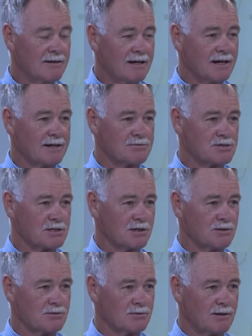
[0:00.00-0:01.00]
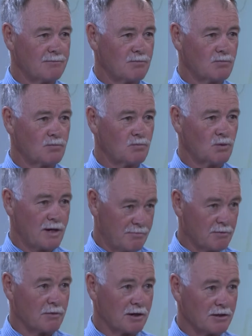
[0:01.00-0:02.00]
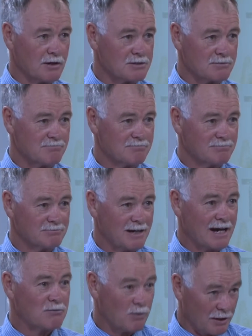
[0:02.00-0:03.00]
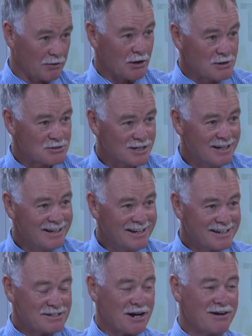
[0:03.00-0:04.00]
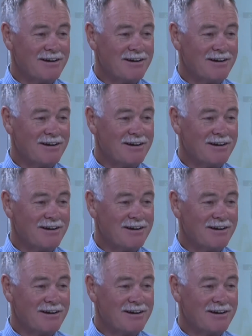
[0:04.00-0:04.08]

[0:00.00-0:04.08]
And so we're having one of those and had one of those. So